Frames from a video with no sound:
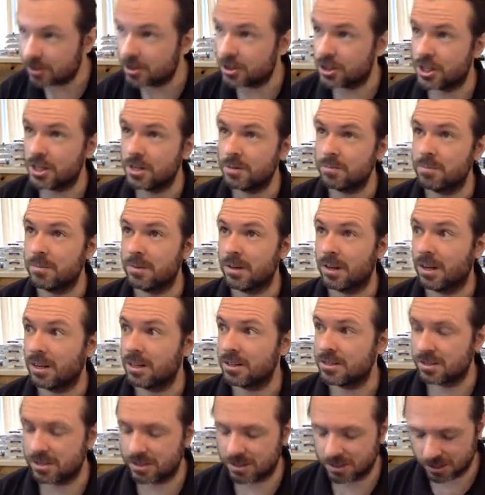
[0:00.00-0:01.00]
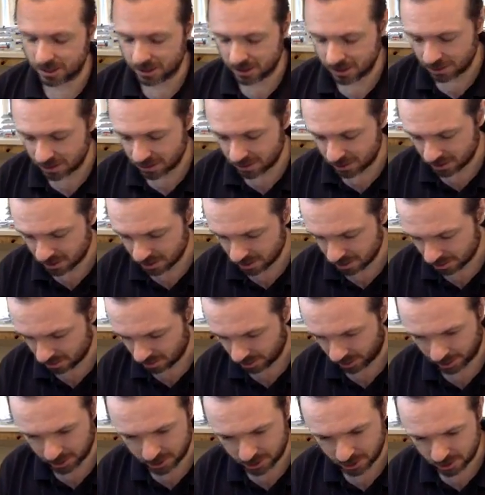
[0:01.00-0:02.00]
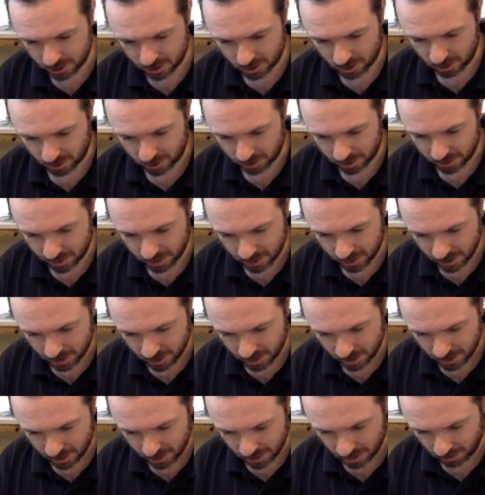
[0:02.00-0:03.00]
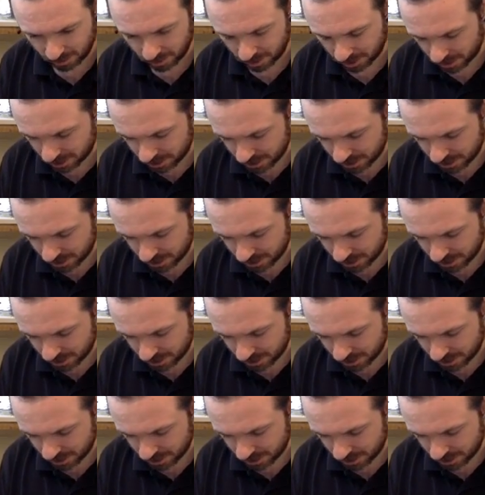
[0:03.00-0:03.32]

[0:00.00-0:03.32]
cheap, nasty, actually it's not, I've got a